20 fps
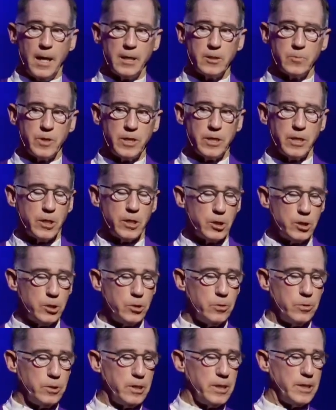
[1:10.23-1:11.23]
As we
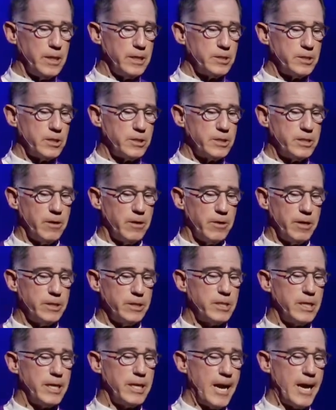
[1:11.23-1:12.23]
conclude this
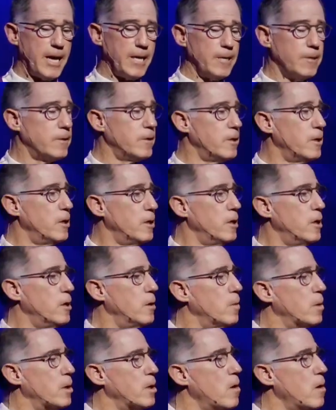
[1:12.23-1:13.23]
series today,
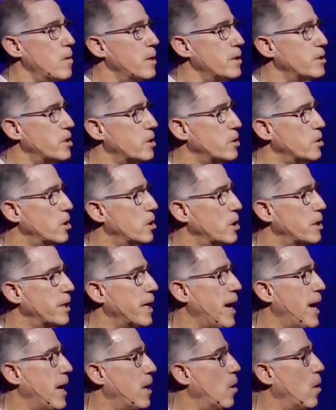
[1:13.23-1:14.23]
we're going to
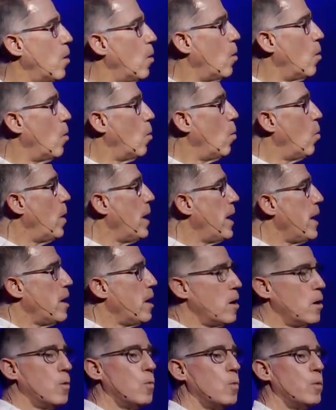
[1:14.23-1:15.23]
look at
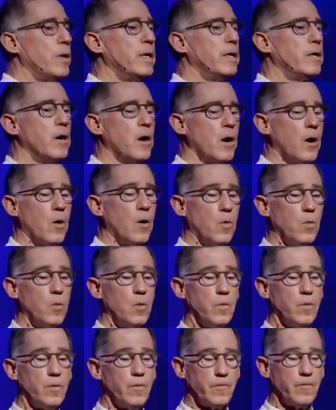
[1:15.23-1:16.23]
where we
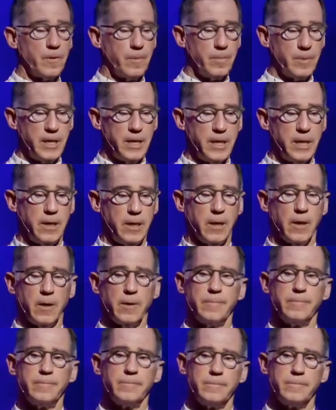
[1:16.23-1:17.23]
go from here.
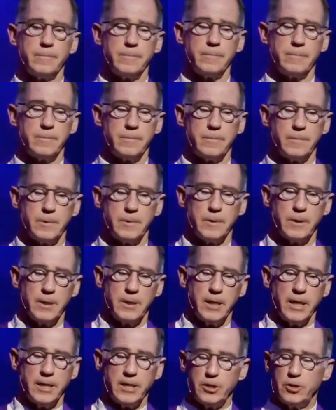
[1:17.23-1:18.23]

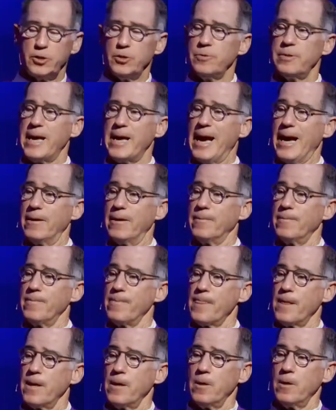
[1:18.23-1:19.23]
And to do that,
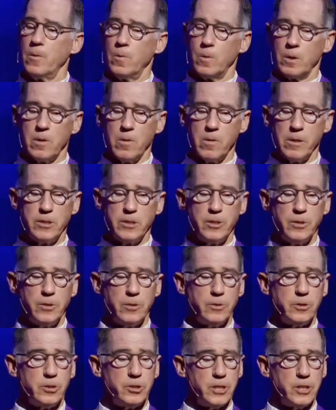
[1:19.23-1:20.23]
we're going
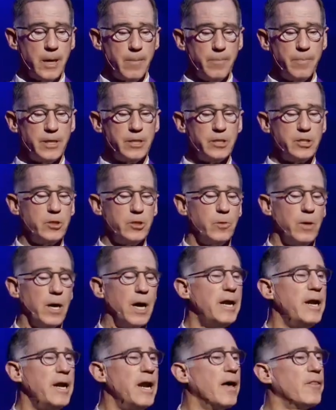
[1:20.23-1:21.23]
to jump into
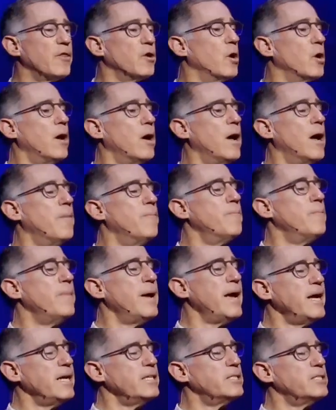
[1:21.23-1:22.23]
another
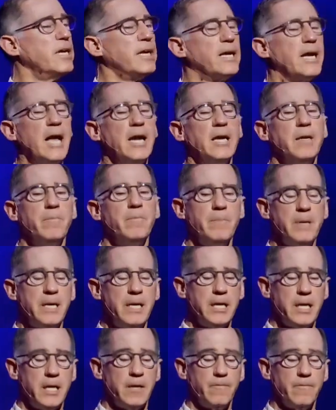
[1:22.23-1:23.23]
amazing and
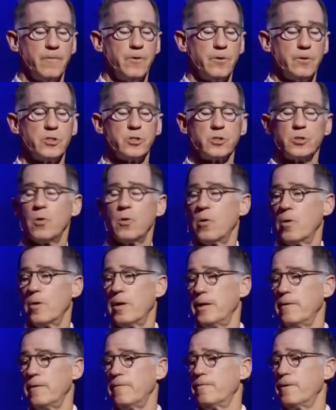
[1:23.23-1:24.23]
meaningful
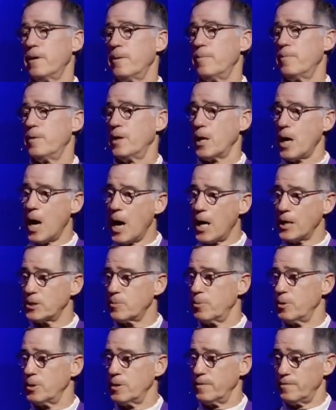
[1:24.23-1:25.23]
story from the
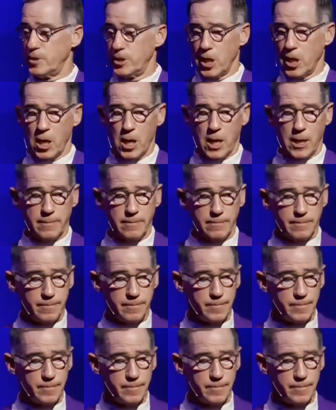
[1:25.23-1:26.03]
Gospel of John.